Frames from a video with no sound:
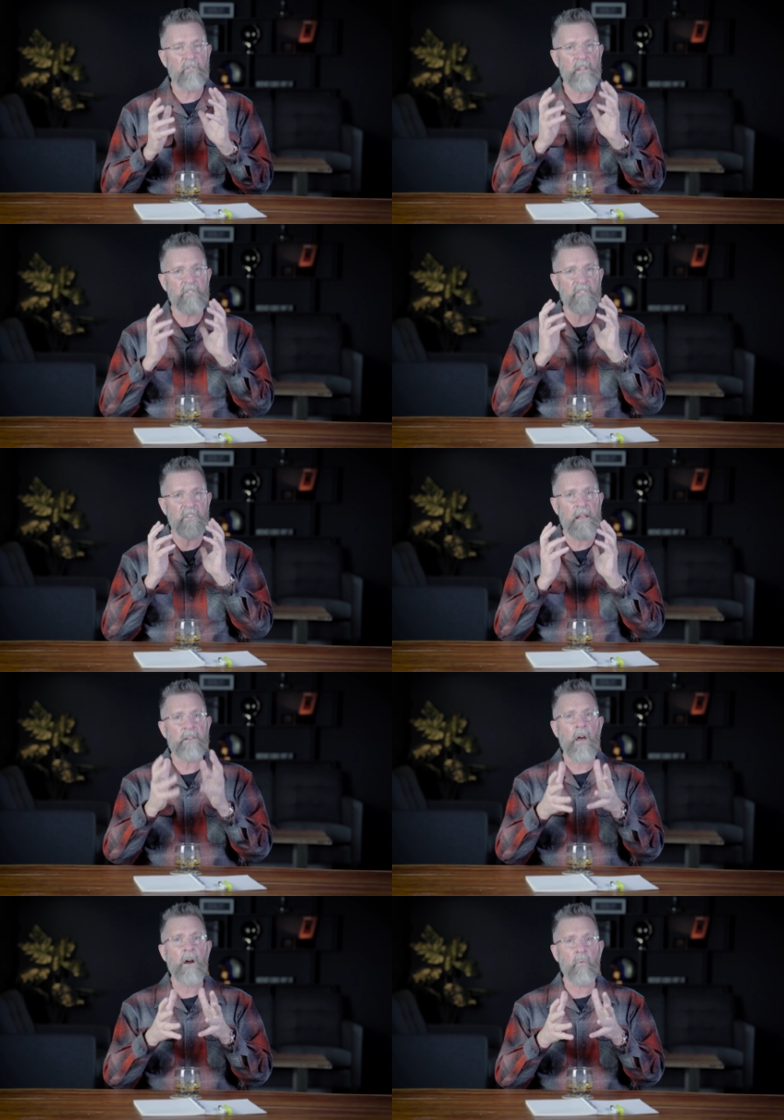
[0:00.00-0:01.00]
is
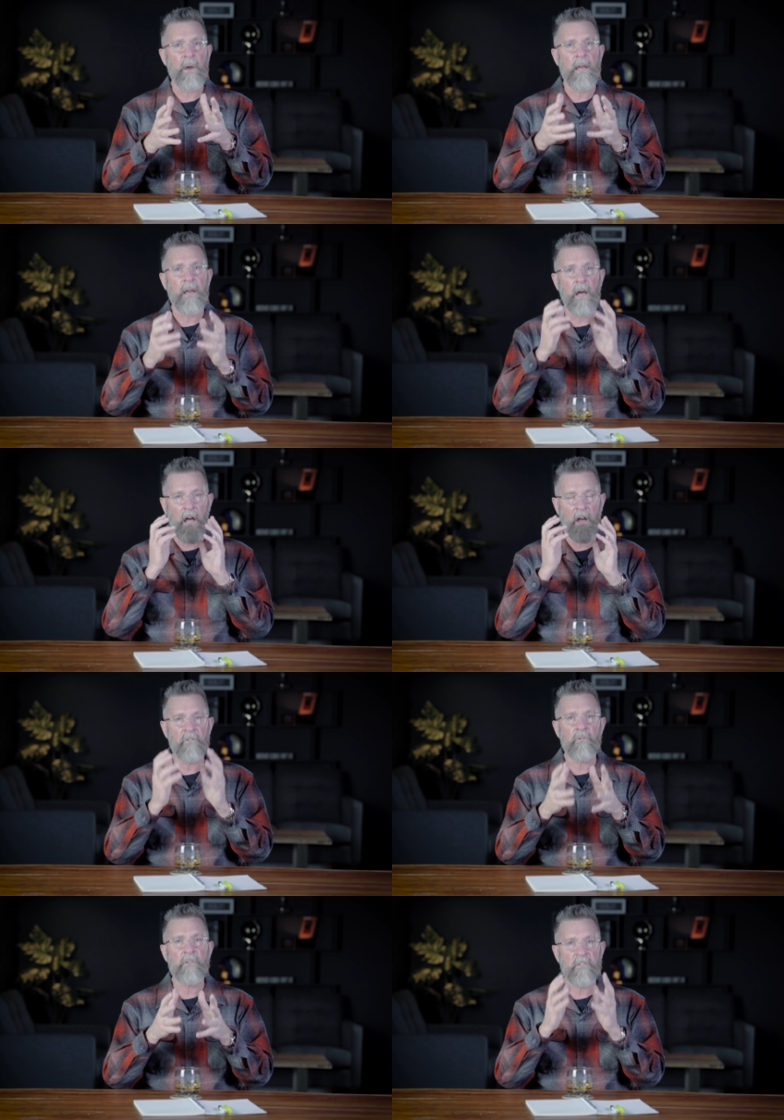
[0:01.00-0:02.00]
sent our way
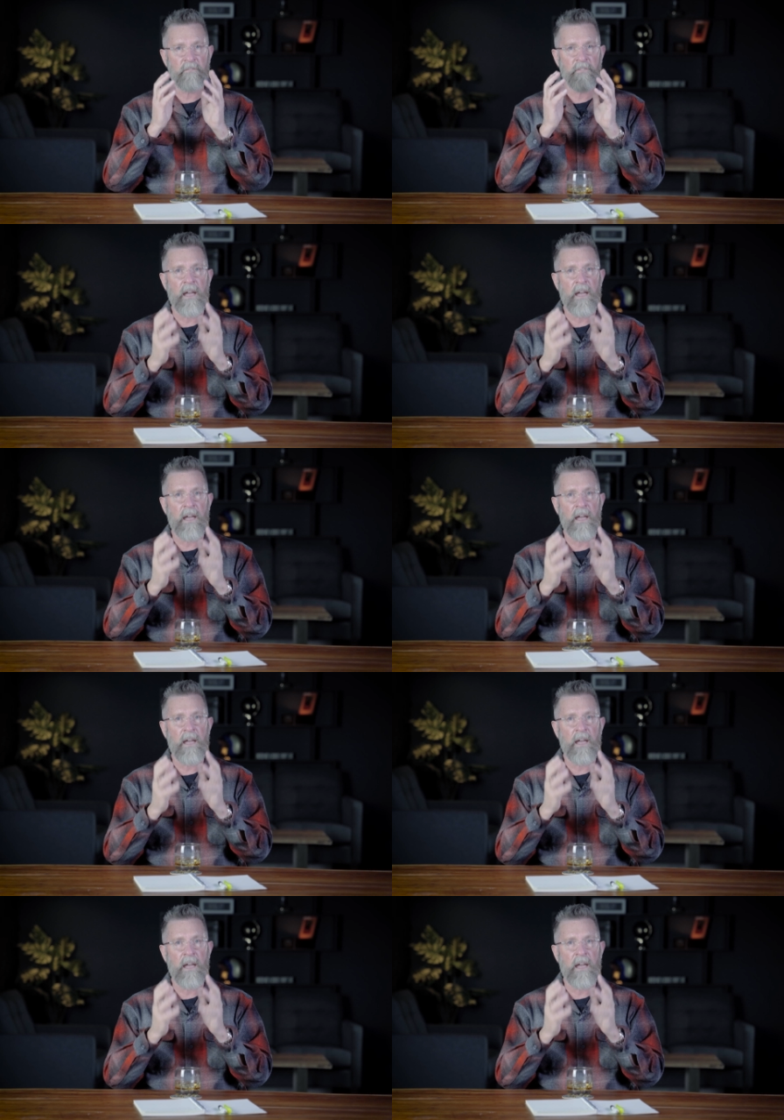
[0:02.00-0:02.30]
hundreds of